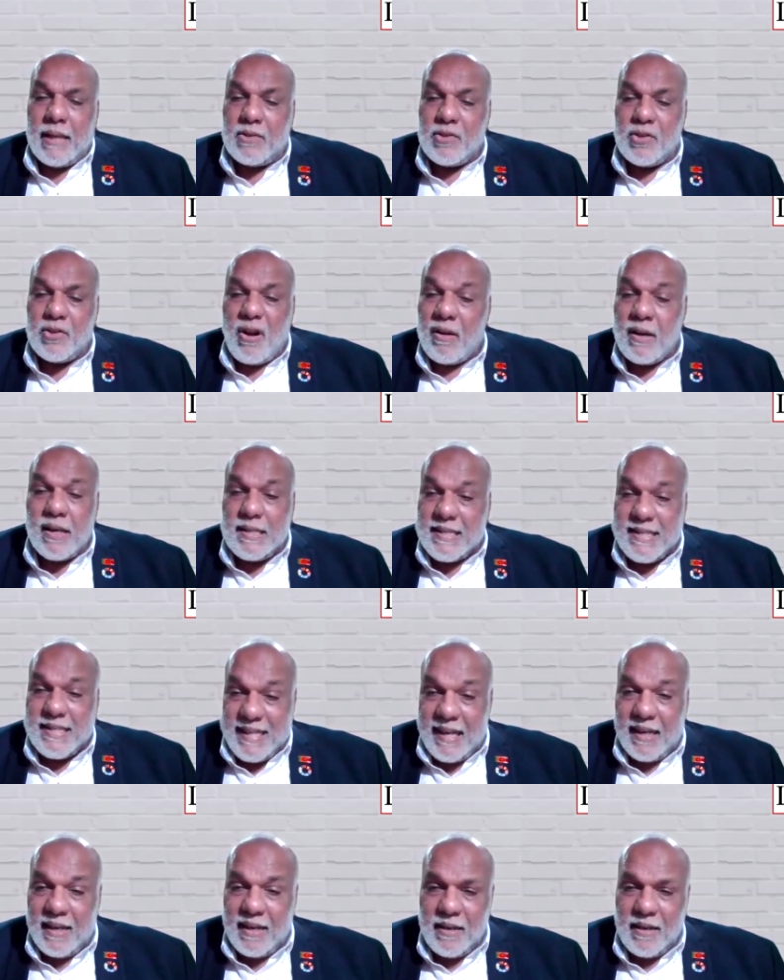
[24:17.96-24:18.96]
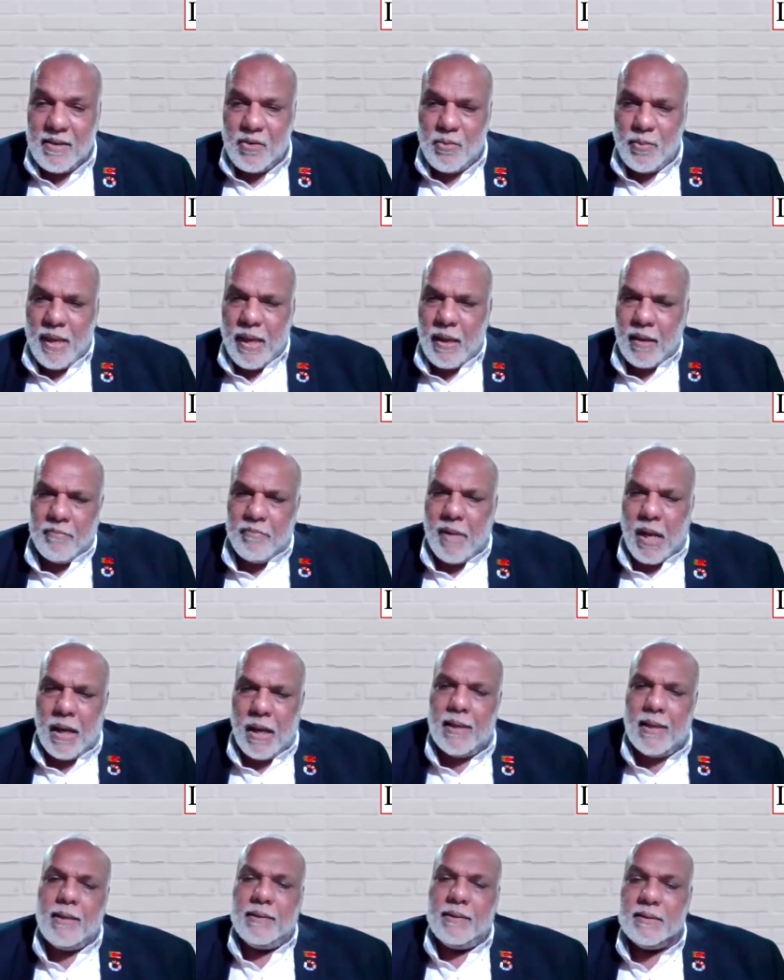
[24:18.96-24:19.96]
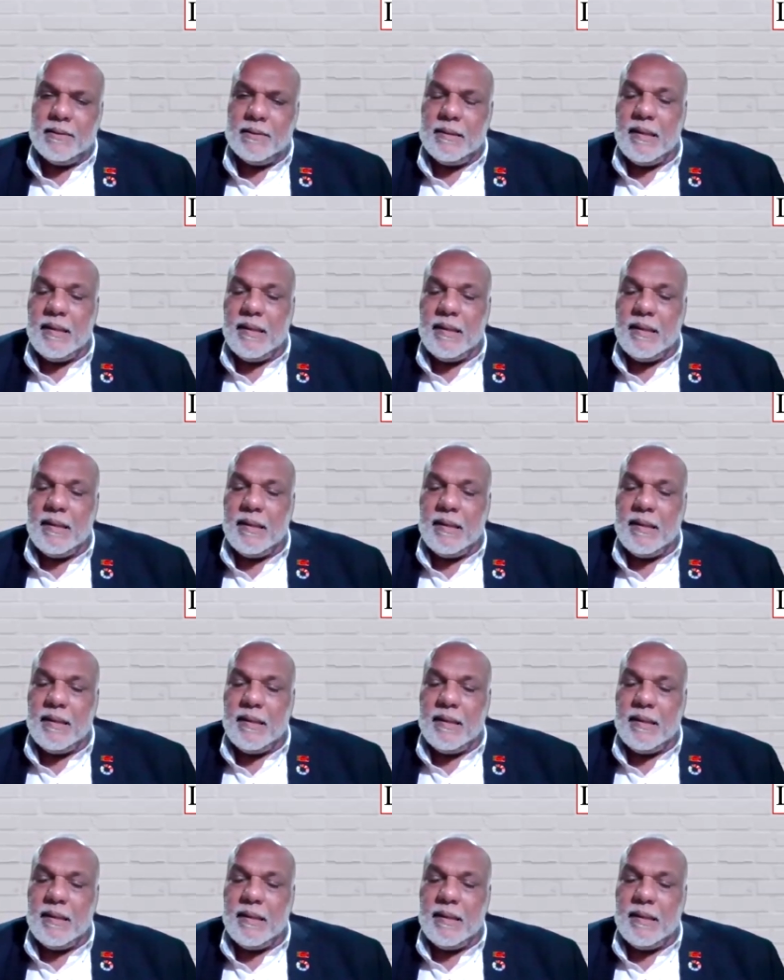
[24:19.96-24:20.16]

that's not a sin to make money.